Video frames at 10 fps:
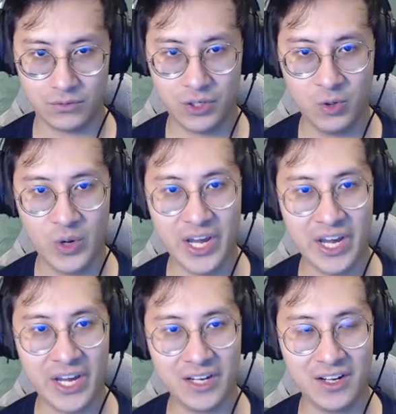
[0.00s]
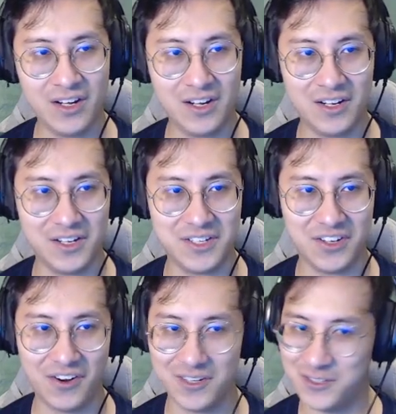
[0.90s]
Run away! Ah,
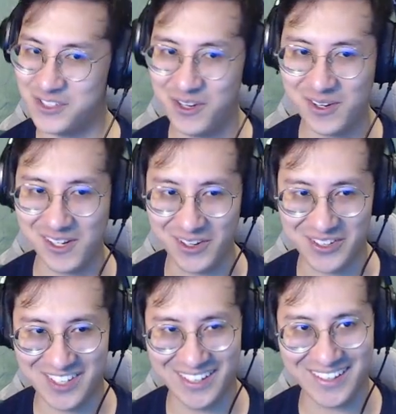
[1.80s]
darn, you're so close.